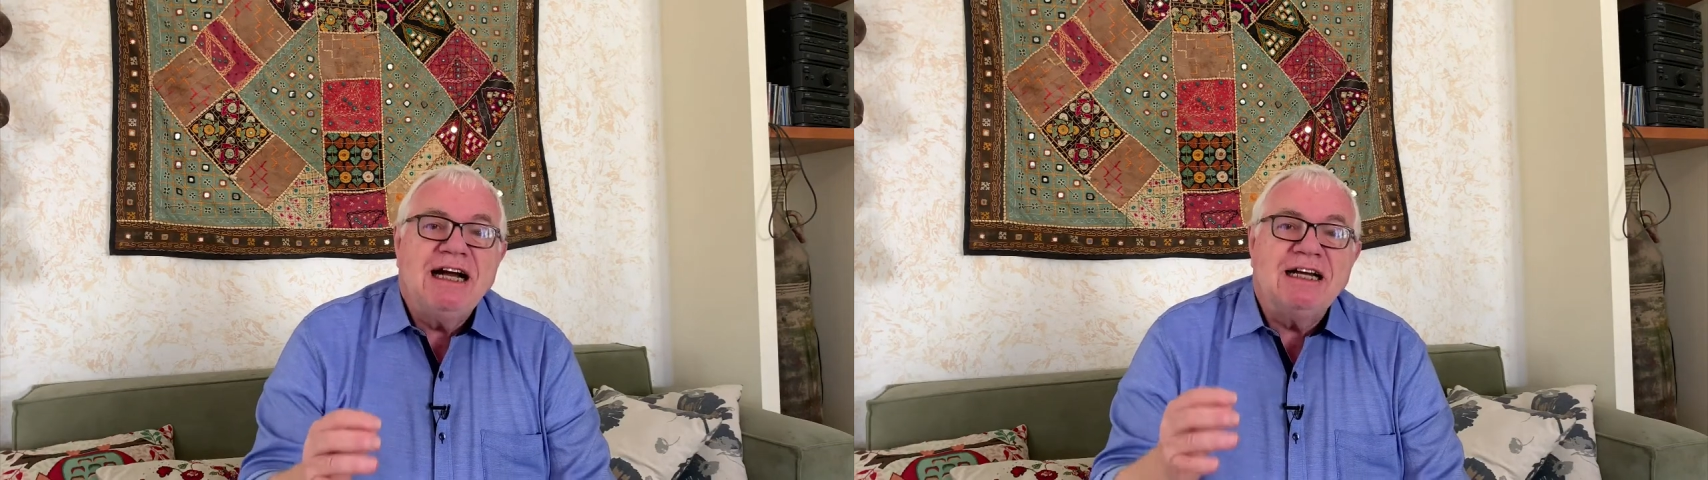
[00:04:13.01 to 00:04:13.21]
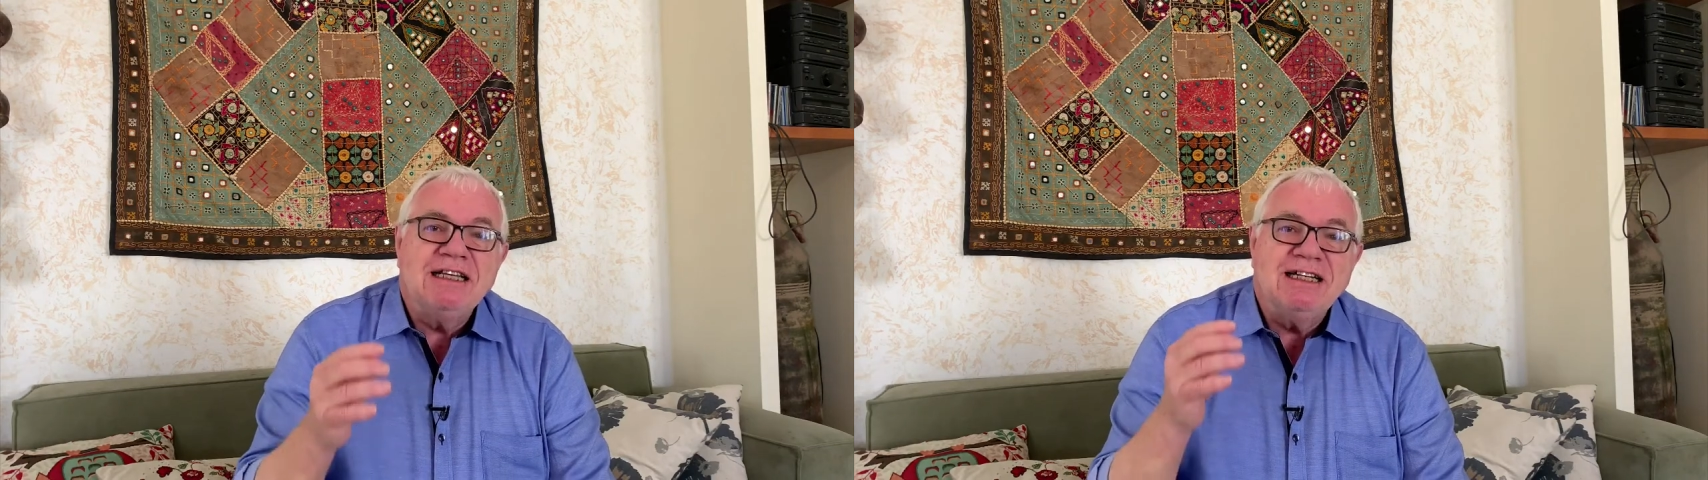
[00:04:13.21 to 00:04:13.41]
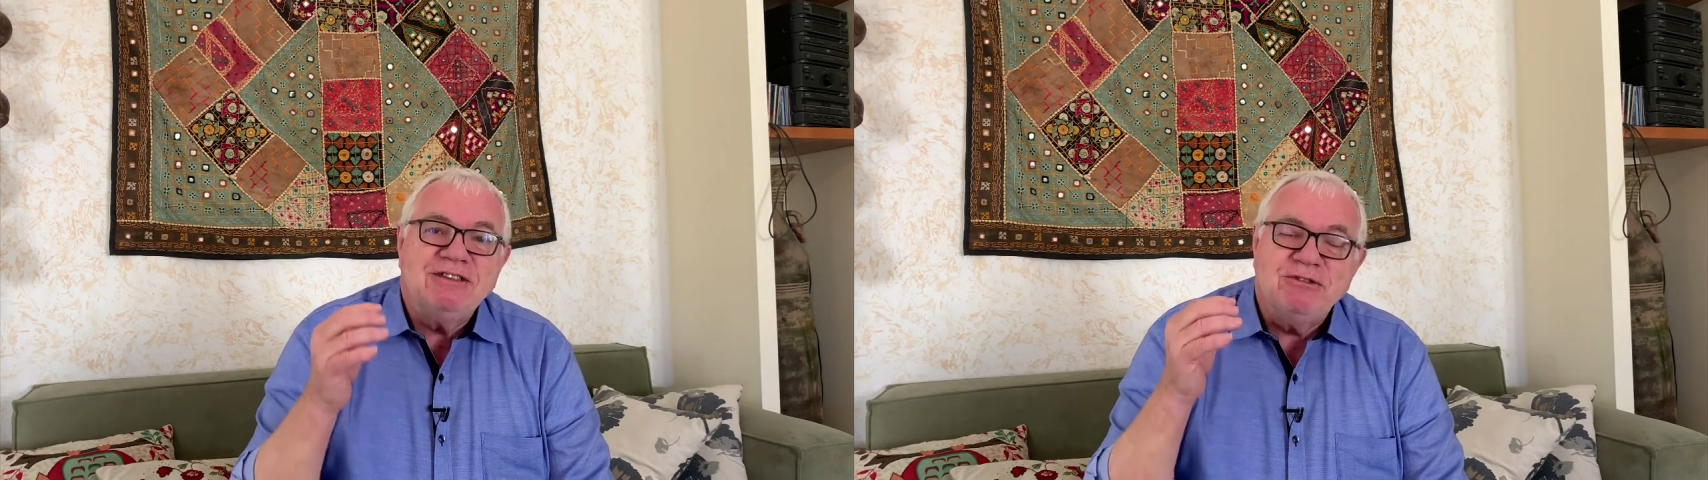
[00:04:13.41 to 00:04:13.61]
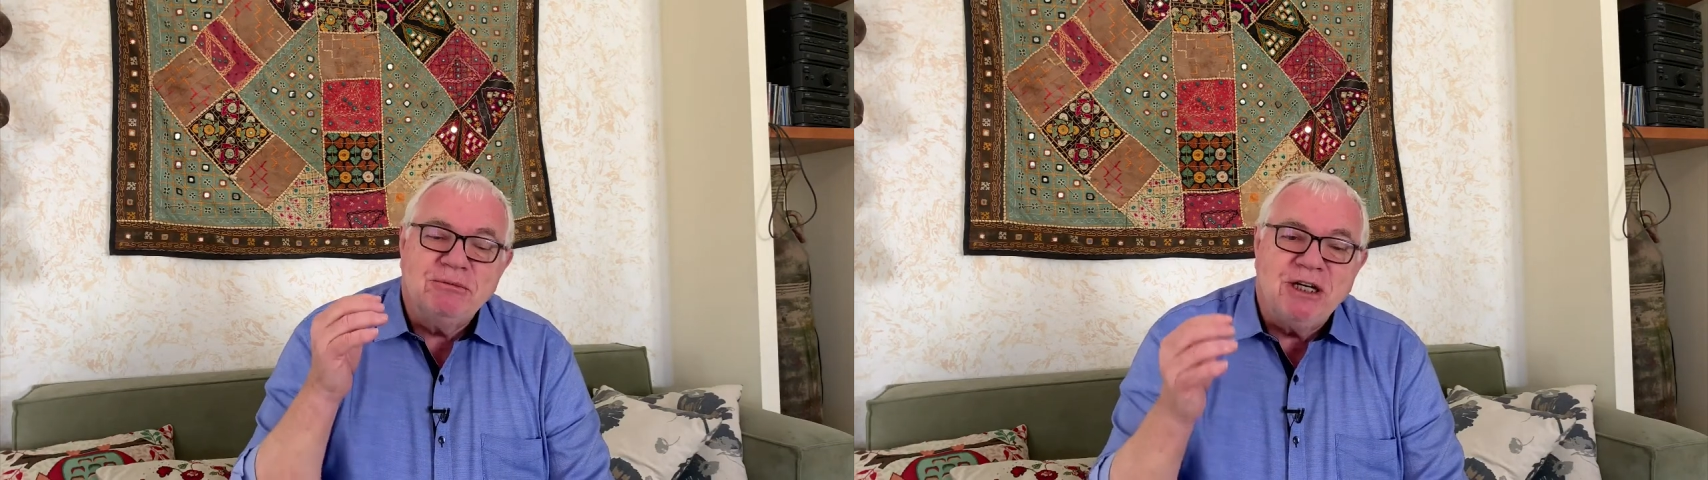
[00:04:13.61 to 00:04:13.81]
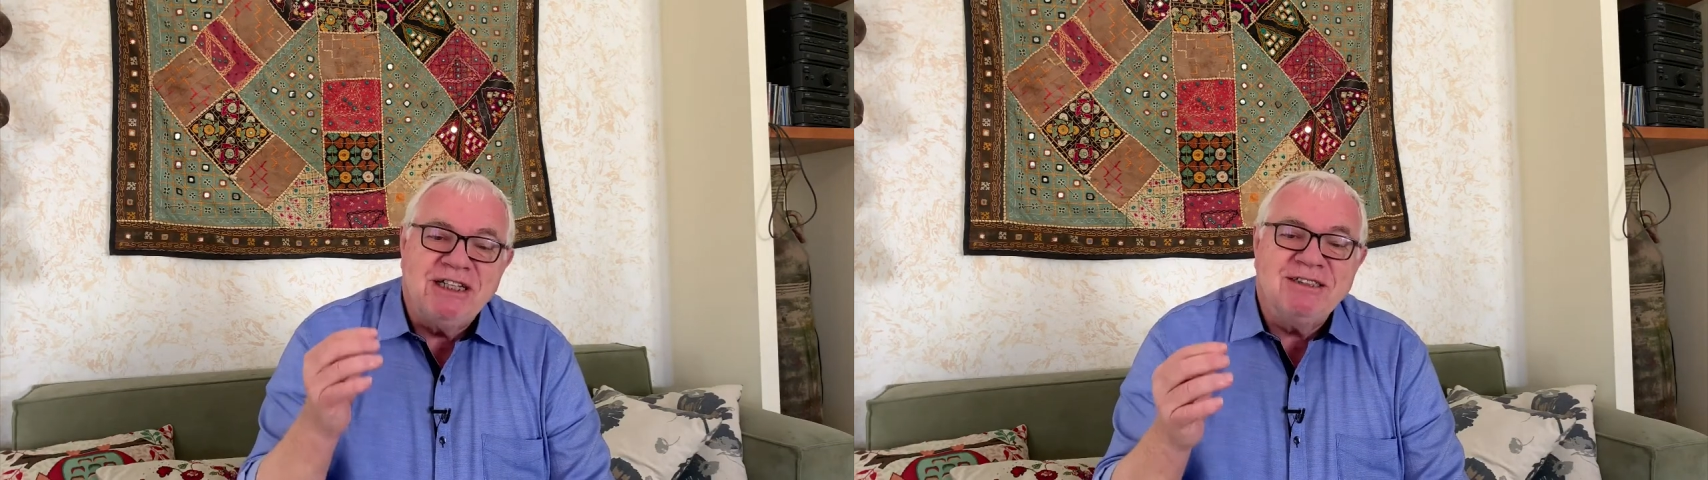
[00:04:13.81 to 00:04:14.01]
I'd like to
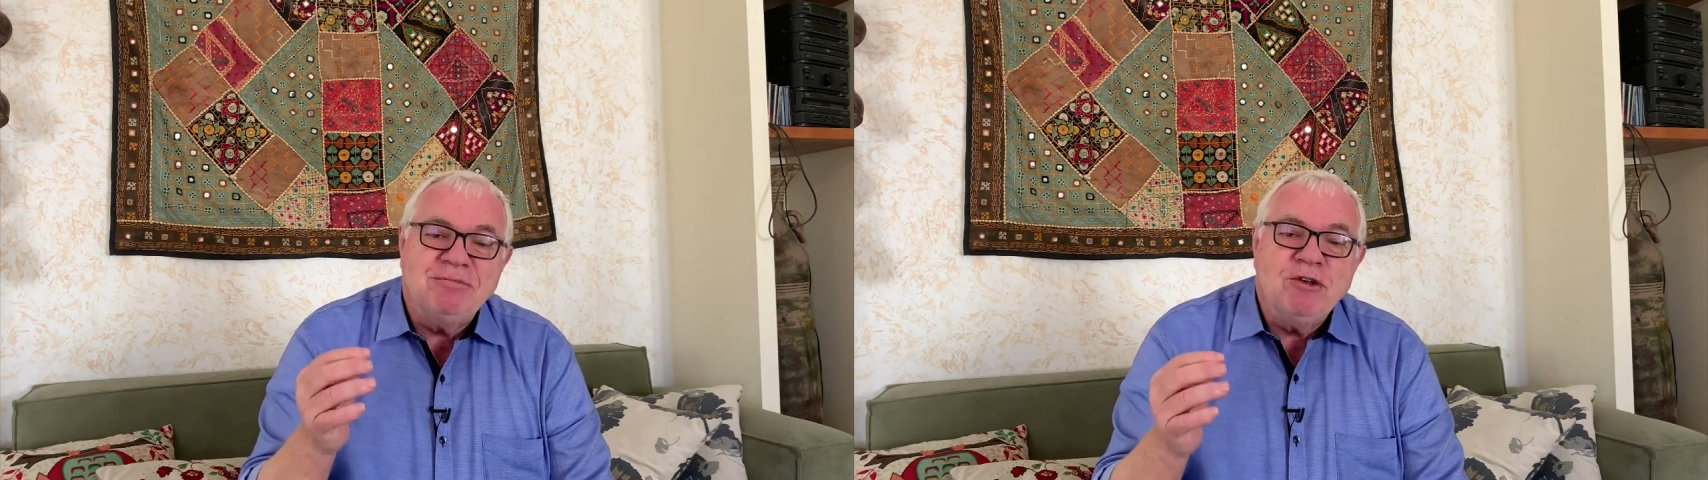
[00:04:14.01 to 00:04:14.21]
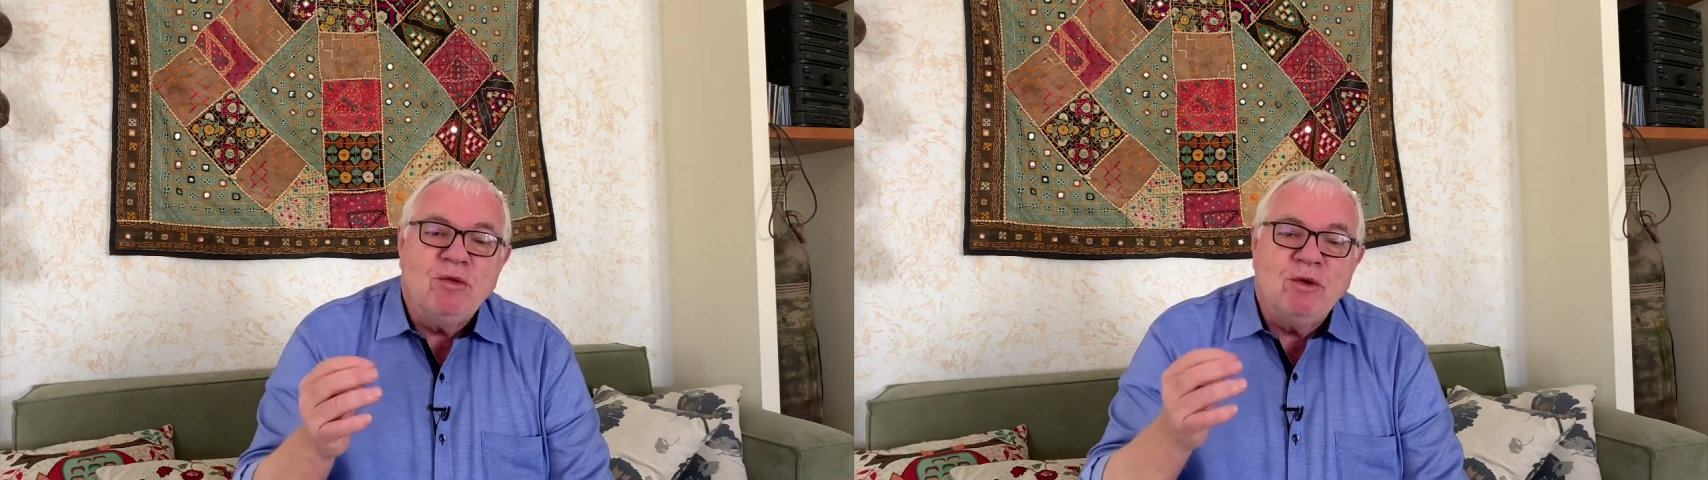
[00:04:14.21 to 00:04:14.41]
remind him